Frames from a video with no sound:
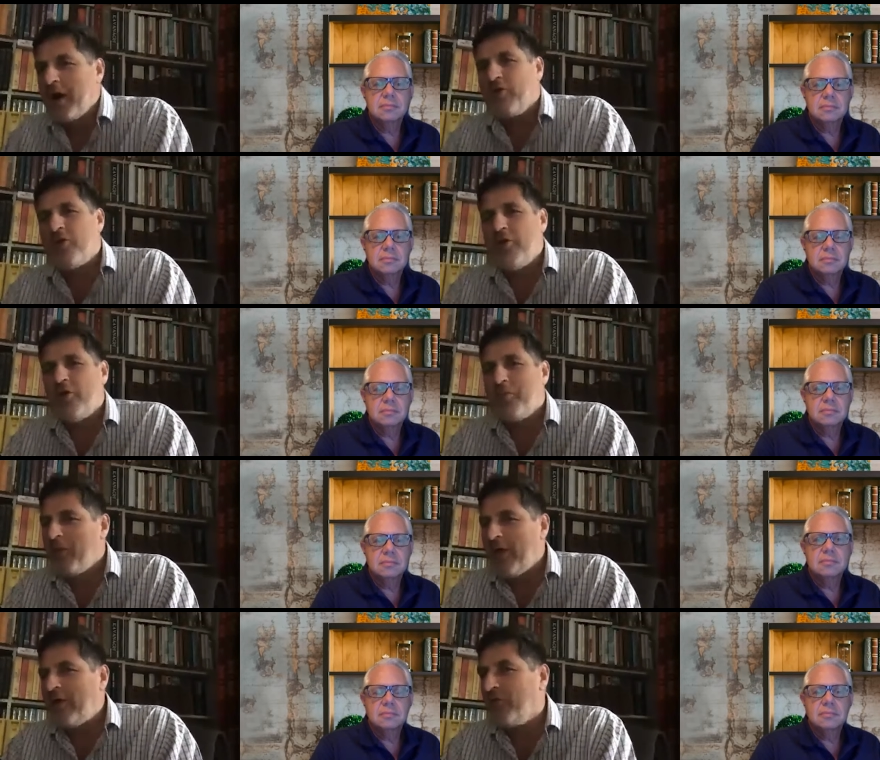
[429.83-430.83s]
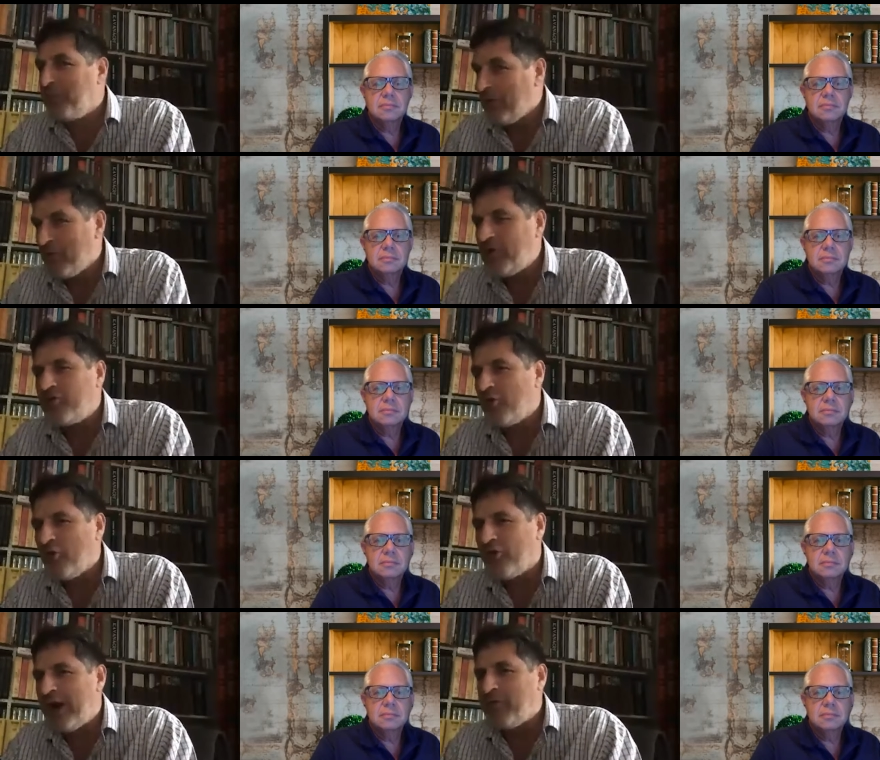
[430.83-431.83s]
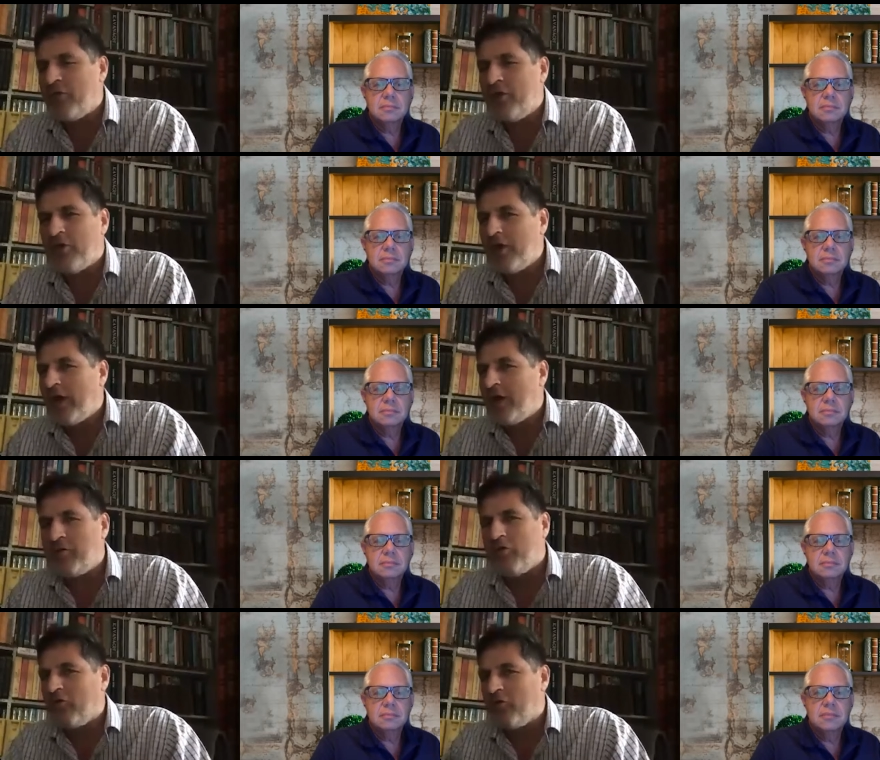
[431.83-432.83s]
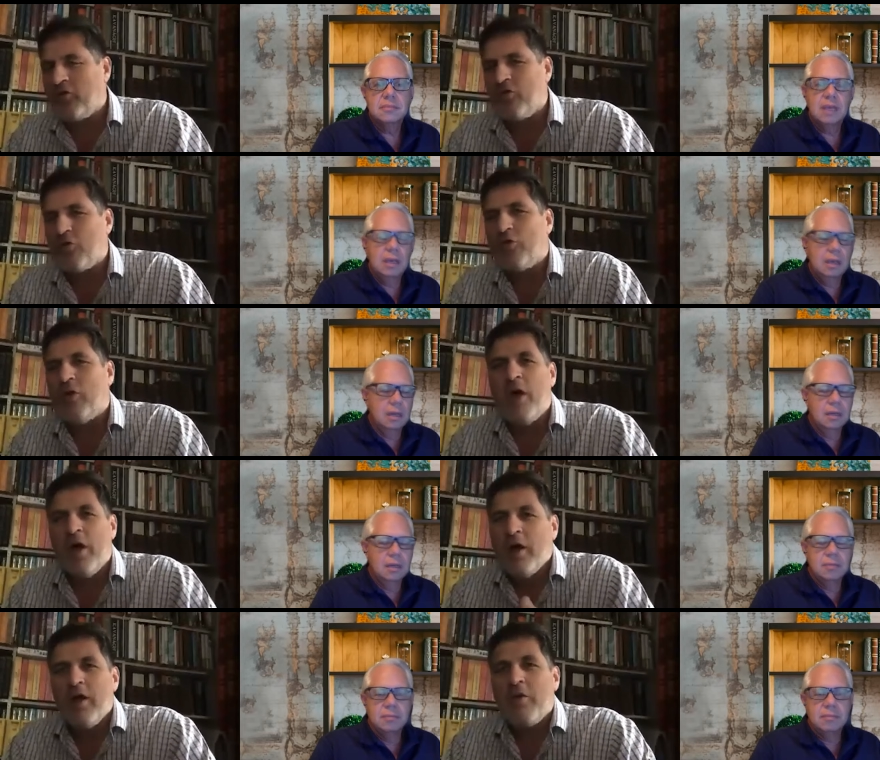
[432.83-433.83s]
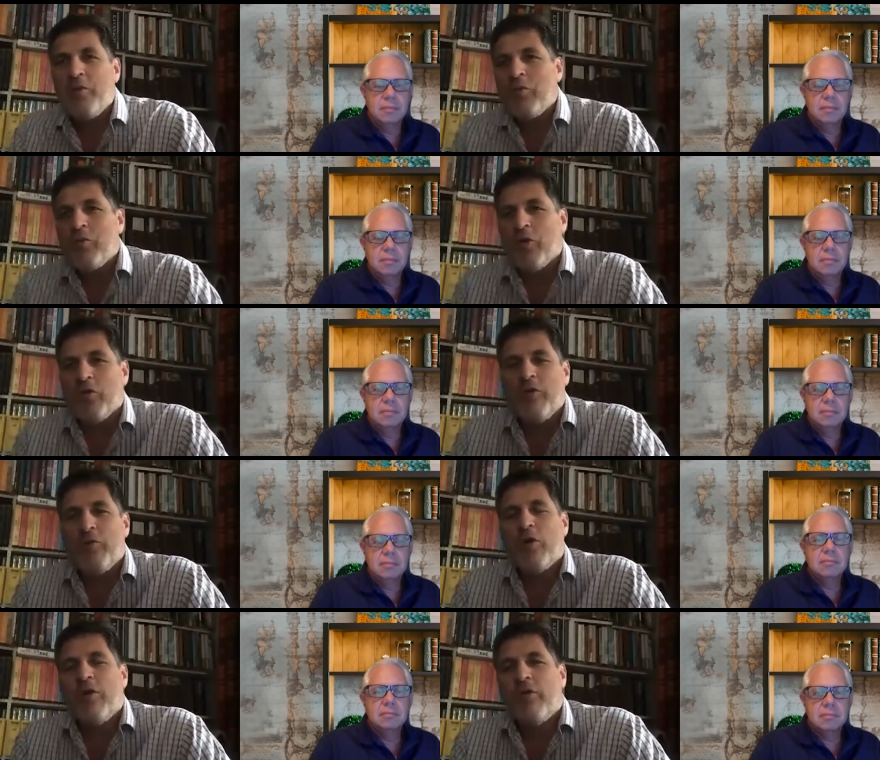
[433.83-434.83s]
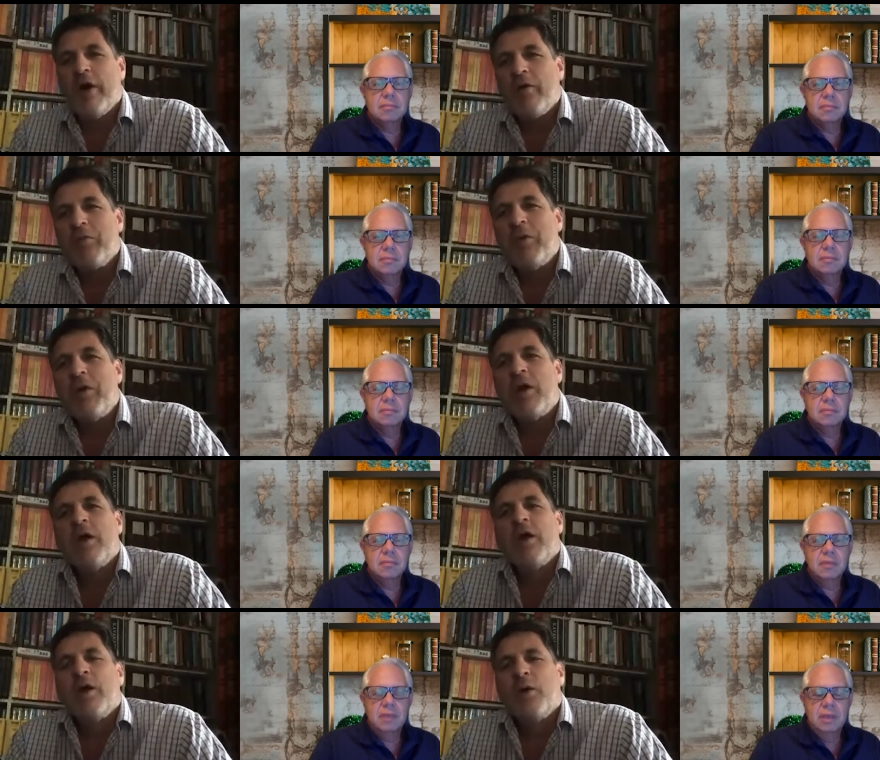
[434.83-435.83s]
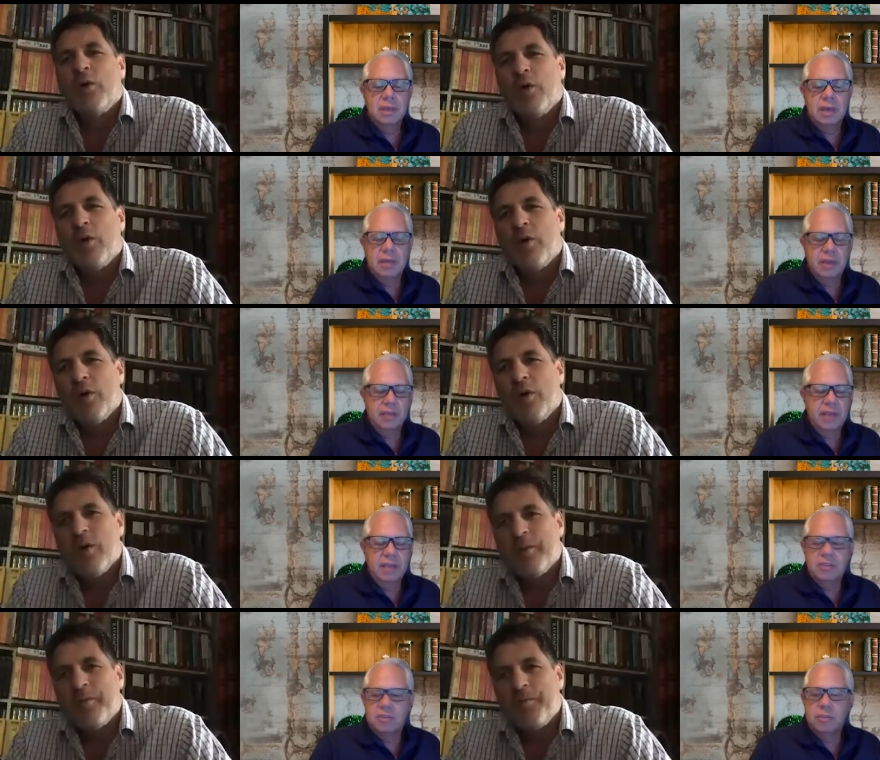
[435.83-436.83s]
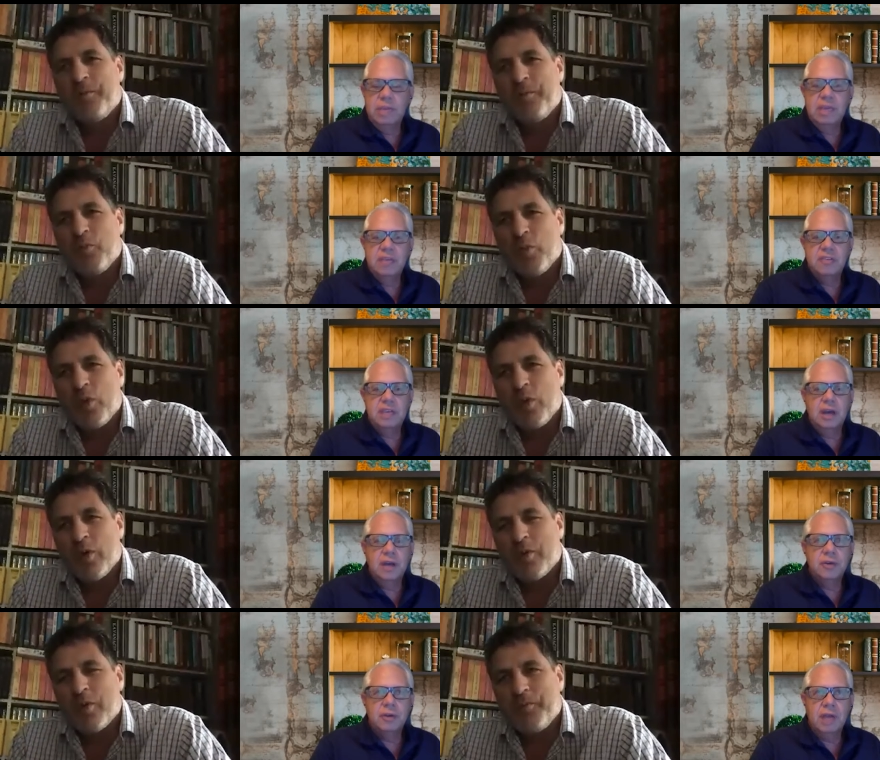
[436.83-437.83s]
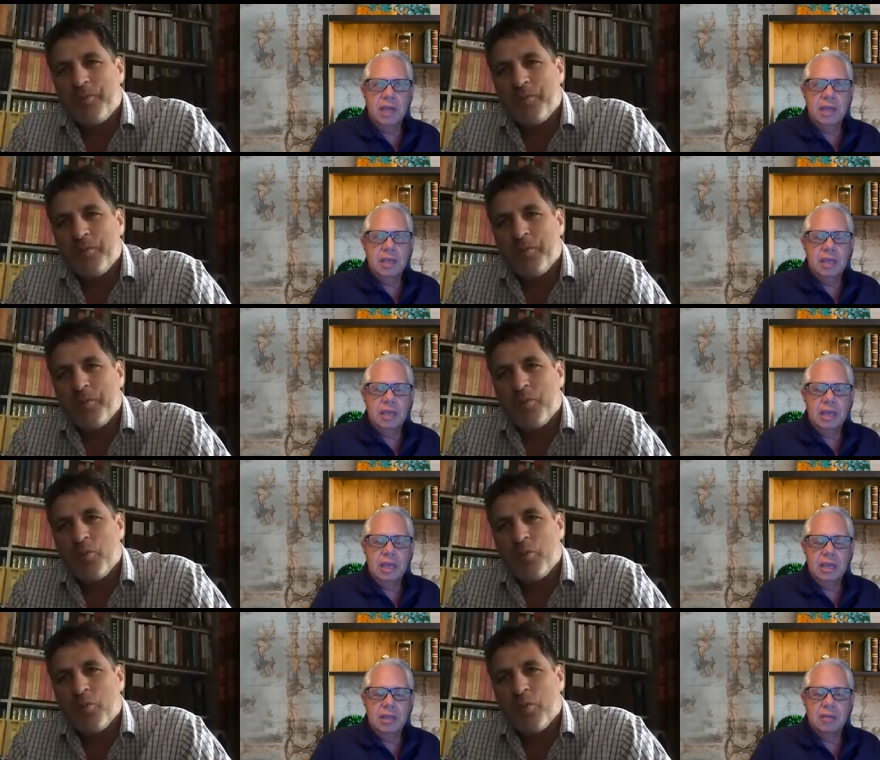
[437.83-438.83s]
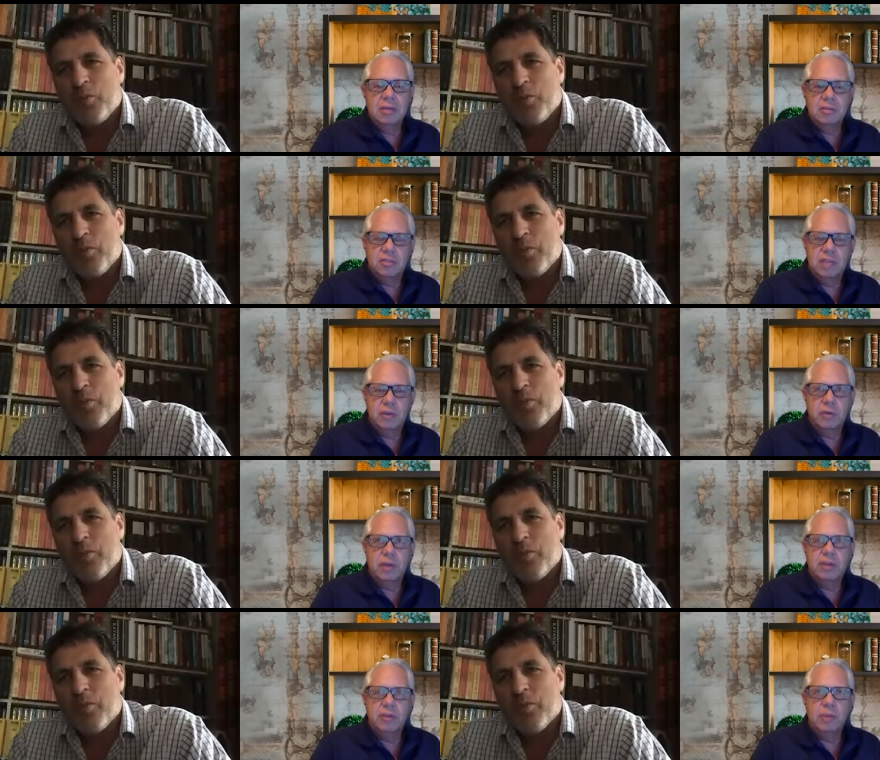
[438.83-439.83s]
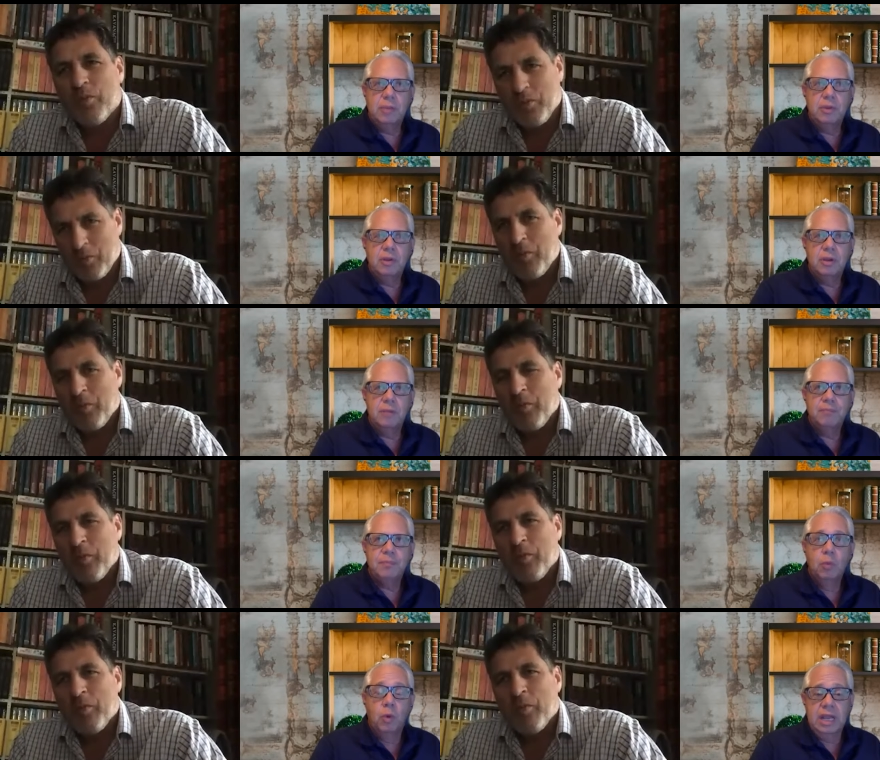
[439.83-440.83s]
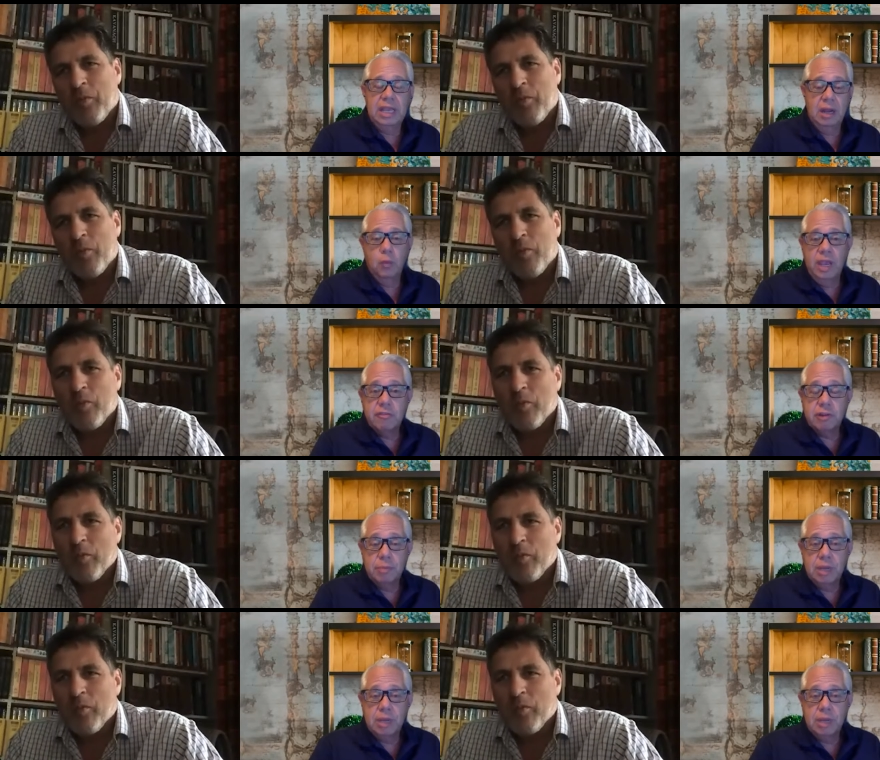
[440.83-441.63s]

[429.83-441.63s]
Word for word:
Speaker 1: else in Europe, but they're just being reassured that everything's okay? Just thought, you know, what you found maybe.
Speaker 2: Yeah, that to me is the underlying hidden secret, right? Do people want to get away from